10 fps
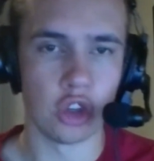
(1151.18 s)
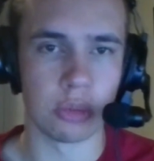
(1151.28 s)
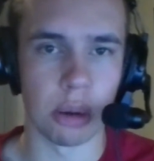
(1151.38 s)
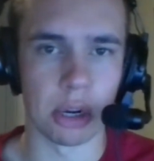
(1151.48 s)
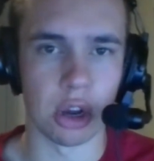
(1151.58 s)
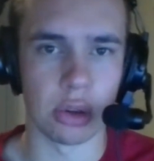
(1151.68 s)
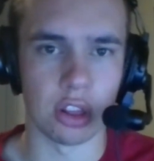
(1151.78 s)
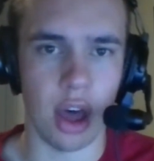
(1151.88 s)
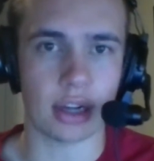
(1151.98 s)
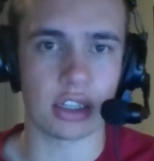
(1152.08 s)
Use promo code
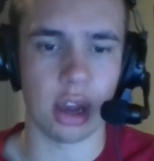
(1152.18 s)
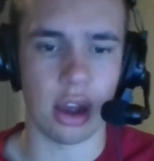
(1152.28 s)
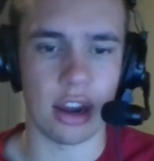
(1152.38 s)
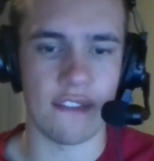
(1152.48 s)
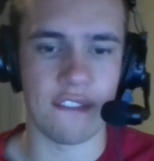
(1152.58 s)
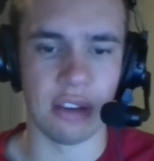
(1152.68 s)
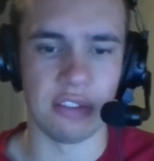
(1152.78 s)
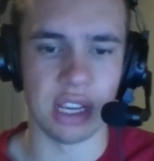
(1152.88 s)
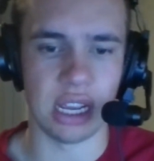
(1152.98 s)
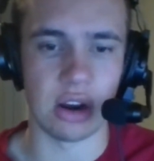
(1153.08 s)

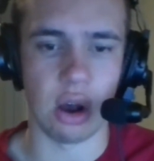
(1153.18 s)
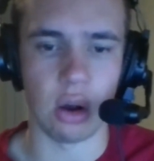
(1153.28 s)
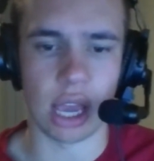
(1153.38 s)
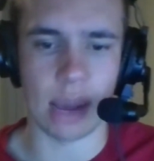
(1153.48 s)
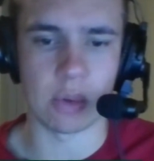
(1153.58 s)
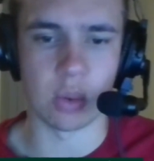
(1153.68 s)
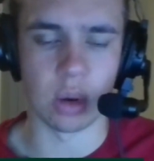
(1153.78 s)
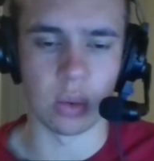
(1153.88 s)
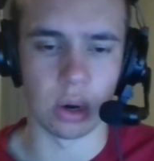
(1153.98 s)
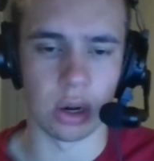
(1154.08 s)
LOCKEDON15, all caps,
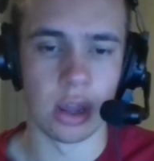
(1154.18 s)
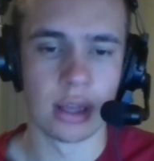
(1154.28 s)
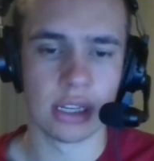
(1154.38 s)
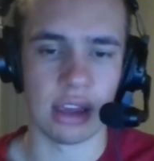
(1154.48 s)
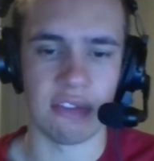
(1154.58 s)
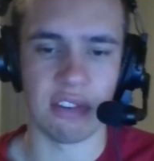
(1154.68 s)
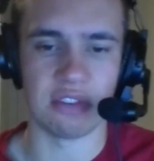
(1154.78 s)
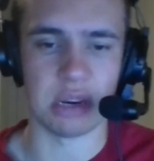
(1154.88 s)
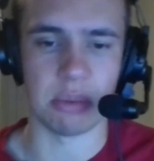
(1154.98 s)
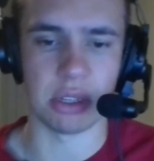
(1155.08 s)
one word, to get
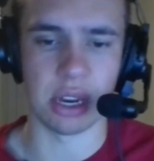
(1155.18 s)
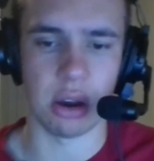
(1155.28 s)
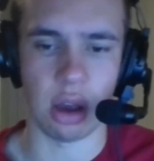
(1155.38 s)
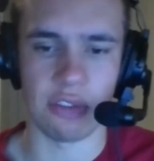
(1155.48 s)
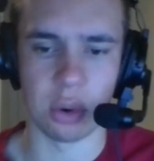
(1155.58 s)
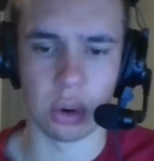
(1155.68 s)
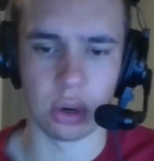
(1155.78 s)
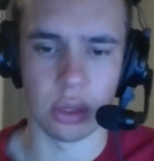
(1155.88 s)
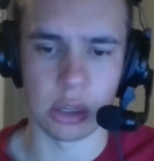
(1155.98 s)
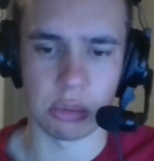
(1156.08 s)
15% off your
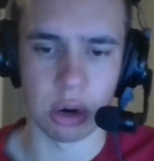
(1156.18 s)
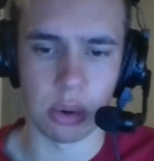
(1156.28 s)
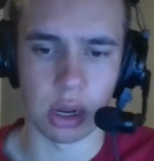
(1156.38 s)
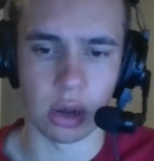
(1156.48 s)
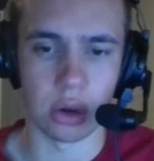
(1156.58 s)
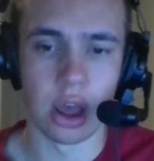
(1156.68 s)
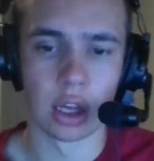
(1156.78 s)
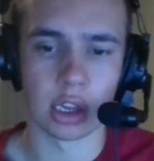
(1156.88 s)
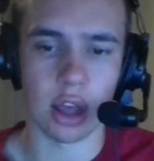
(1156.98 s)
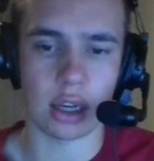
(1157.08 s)
order. That's promo code
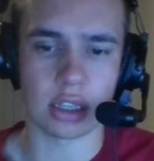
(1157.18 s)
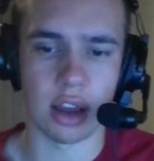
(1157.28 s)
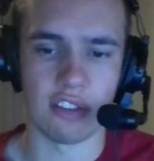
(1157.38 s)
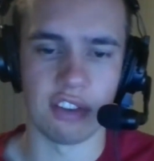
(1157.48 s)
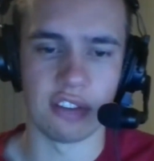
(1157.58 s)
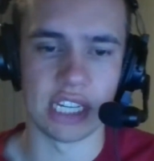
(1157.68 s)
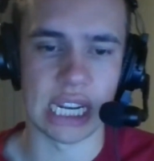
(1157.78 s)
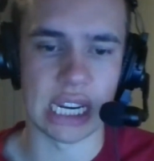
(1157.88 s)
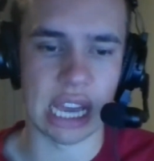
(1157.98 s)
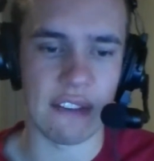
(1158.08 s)

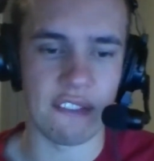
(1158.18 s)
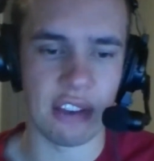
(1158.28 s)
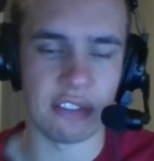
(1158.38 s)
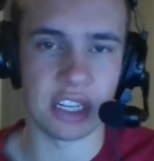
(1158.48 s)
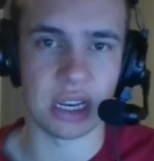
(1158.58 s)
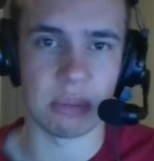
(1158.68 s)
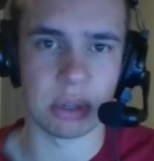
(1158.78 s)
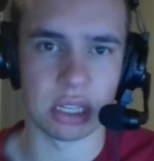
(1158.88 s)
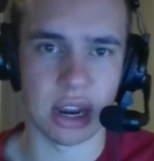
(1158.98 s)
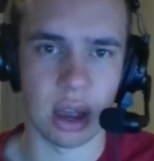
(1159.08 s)
LOCKEDON15 to get
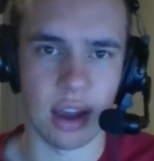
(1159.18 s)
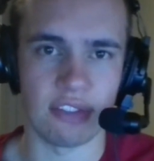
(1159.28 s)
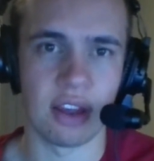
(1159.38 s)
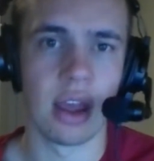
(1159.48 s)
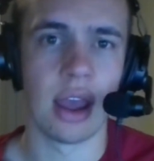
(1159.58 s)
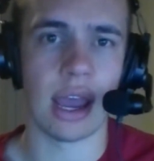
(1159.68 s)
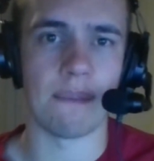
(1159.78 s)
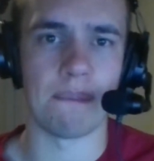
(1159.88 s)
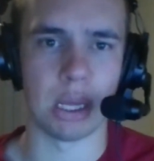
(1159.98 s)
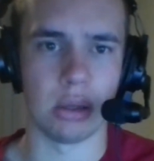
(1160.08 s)
15% off
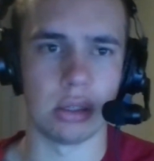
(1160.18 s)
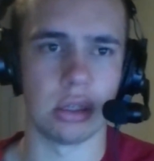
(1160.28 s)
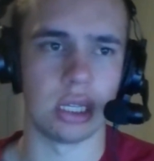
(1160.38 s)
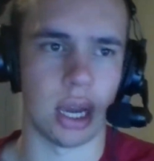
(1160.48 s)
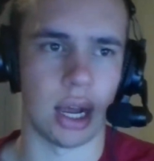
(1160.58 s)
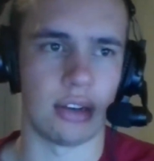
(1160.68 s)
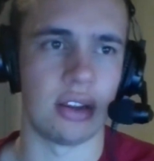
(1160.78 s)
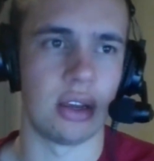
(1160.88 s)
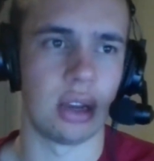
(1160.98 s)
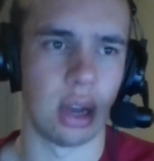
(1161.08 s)
at
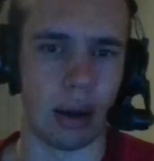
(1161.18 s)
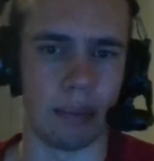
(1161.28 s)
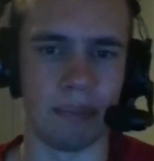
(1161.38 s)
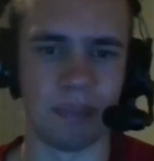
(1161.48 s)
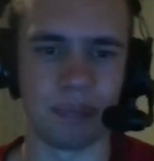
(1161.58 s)
built.com.